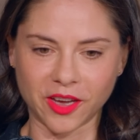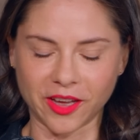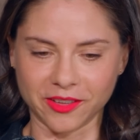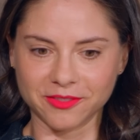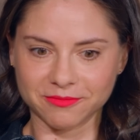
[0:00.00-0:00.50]
yeah.
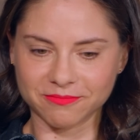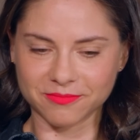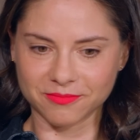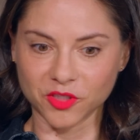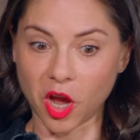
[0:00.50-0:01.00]
uh,
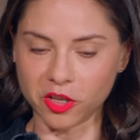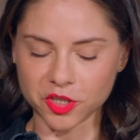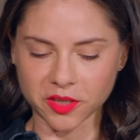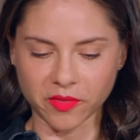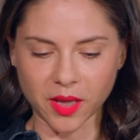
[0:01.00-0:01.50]
knowledge
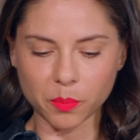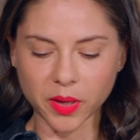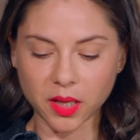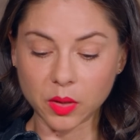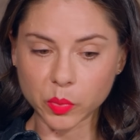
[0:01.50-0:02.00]
of it. Mm-hmm.
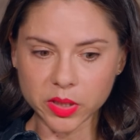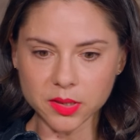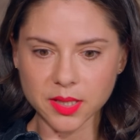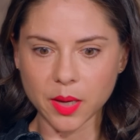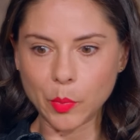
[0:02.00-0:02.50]
But in real
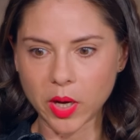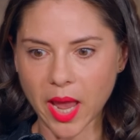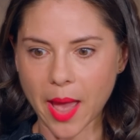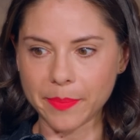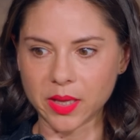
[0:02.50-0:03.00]
time, what
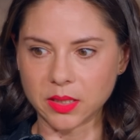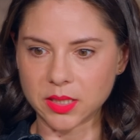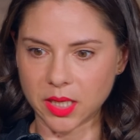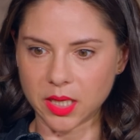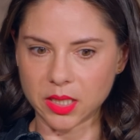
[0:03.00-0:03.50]
happened
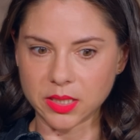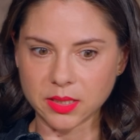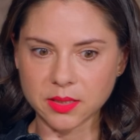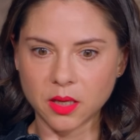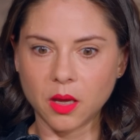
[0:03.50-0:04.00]

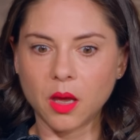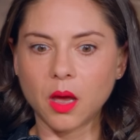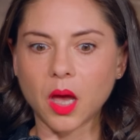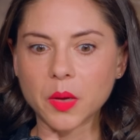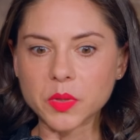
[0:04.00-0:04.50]
is
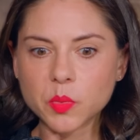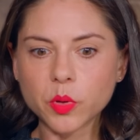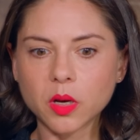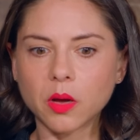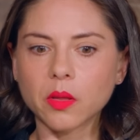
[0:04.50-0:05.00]
I was
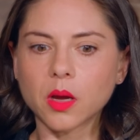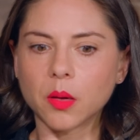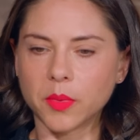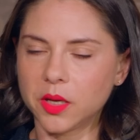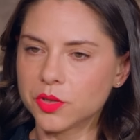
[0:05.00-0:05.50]
put on the
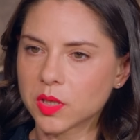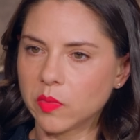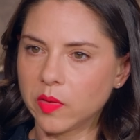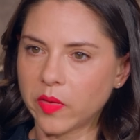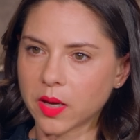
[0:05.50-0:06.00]
combination of
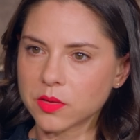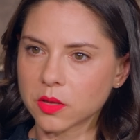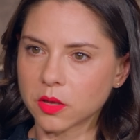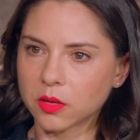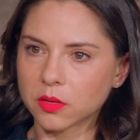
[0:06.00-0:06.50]

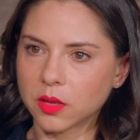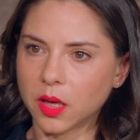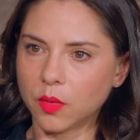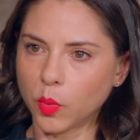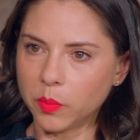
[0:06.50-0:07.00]
Effexor
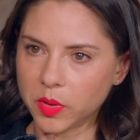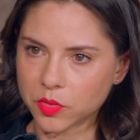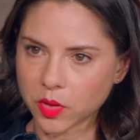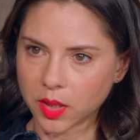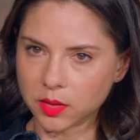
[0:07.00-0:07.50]
and
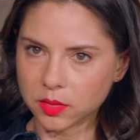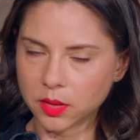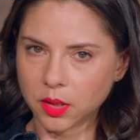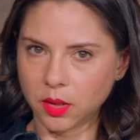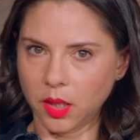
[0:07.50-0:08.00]
Wellbutrin,
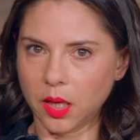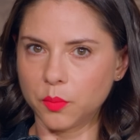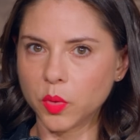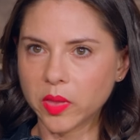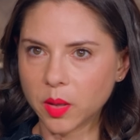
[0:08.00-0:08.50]

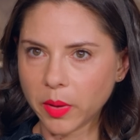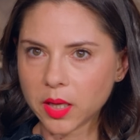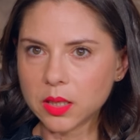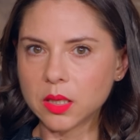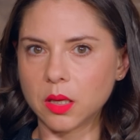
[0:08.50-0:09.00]
and within about
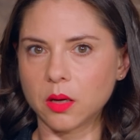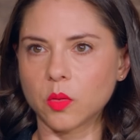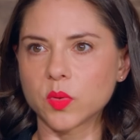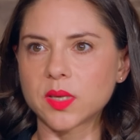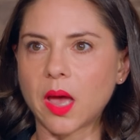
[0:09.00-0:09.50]
a year
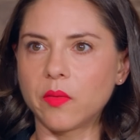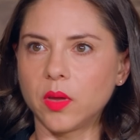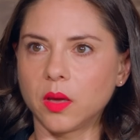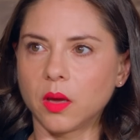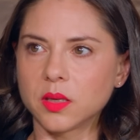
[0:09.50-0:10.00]
was
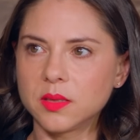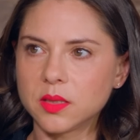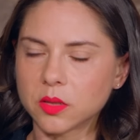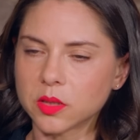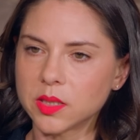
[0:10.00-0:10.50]
having a
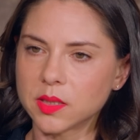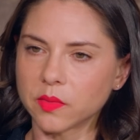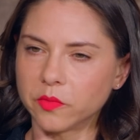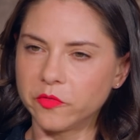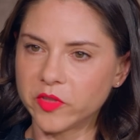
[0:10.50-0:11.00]
series
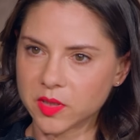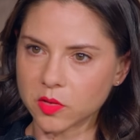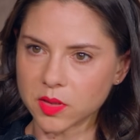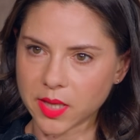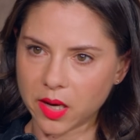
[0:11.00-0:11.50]
of
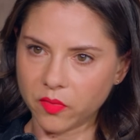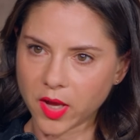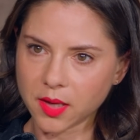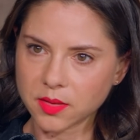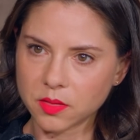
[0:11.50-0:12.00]
physical side
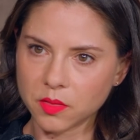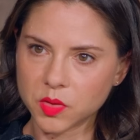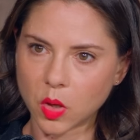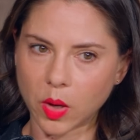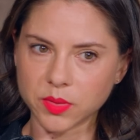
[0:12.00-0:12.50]
effects.
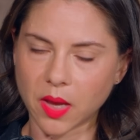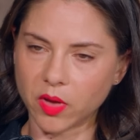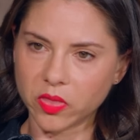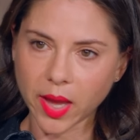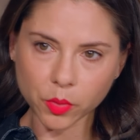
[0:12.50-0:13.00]
So I was
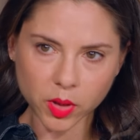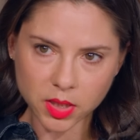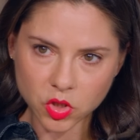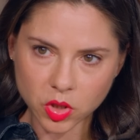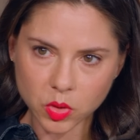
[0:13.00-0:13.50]
having thyroid
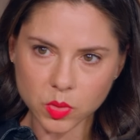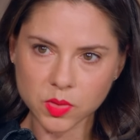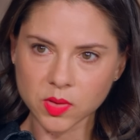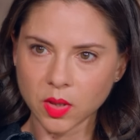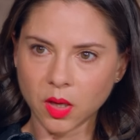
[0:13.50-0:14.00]

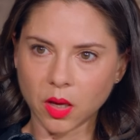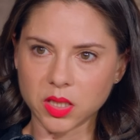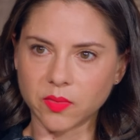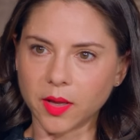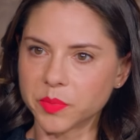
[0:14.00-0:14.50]
issues, I
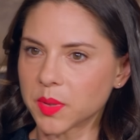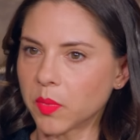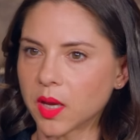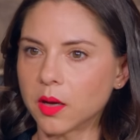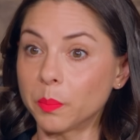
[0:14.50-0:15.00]
developed
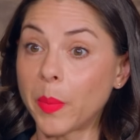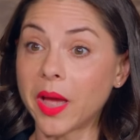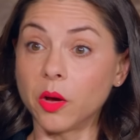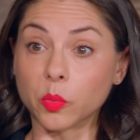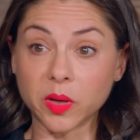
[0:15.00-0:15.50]
something called
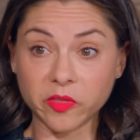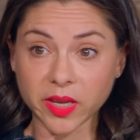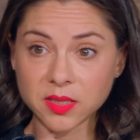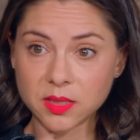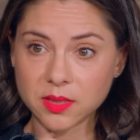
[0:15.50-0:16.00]
bile
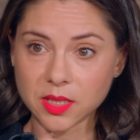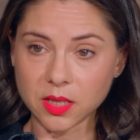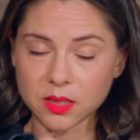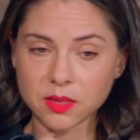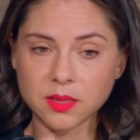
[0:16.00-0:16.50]
reflux
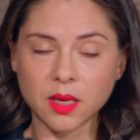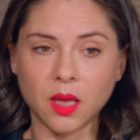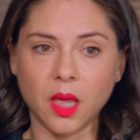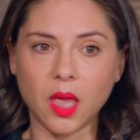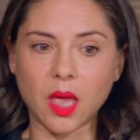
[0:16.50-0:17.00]
disease,
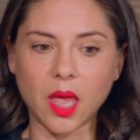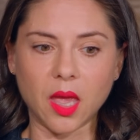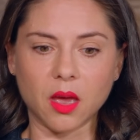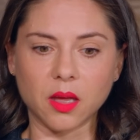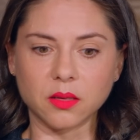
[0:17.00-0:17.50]

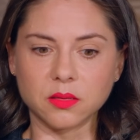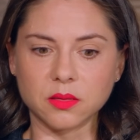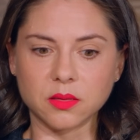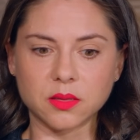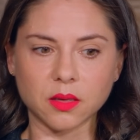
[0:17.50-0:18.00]

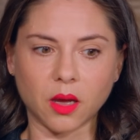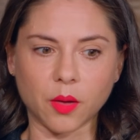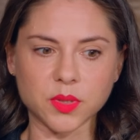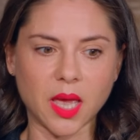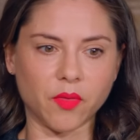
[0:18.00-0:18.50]
and I
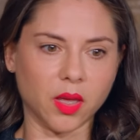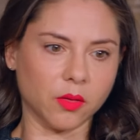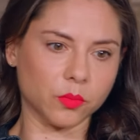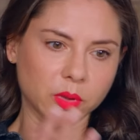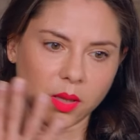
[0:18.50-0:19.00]
was
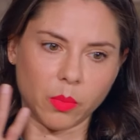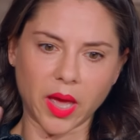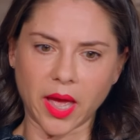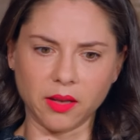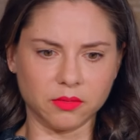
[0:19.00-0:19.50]
having really
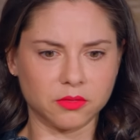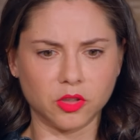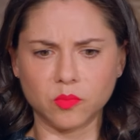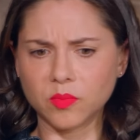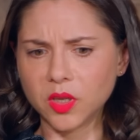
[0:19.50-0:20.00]
bad,
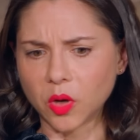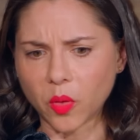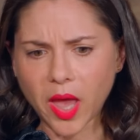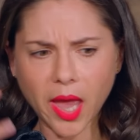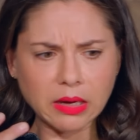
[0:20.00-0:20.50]
you know,
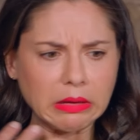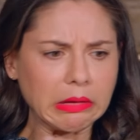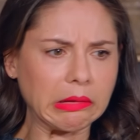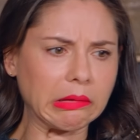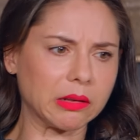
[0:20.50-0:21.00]

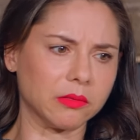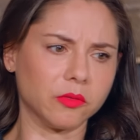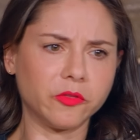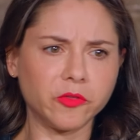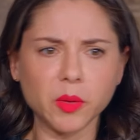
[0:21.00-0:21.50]
acne
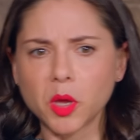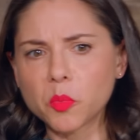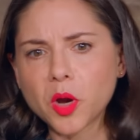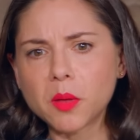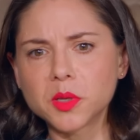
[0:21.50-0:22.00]
and female
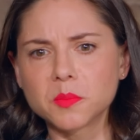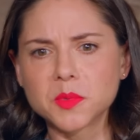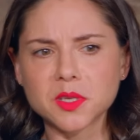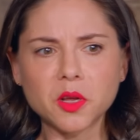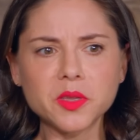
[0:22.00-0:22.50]

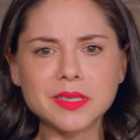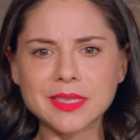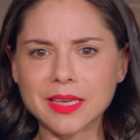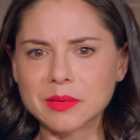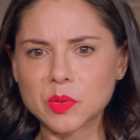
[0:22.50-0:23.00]
problems and all these
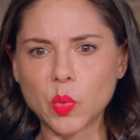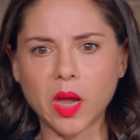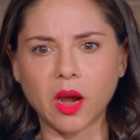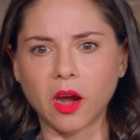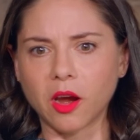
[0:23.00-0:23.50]
things
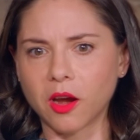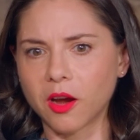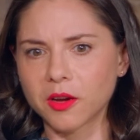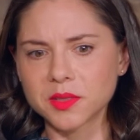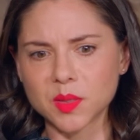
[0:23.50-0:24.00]
where
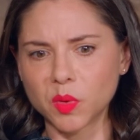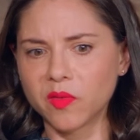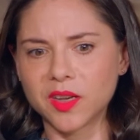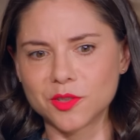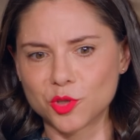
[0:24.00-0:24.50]
some
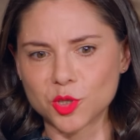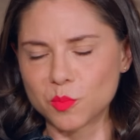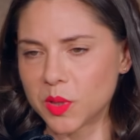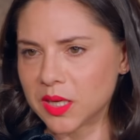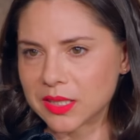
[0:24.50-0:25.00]
of it is
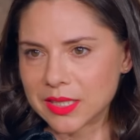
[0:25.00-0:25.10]
just being a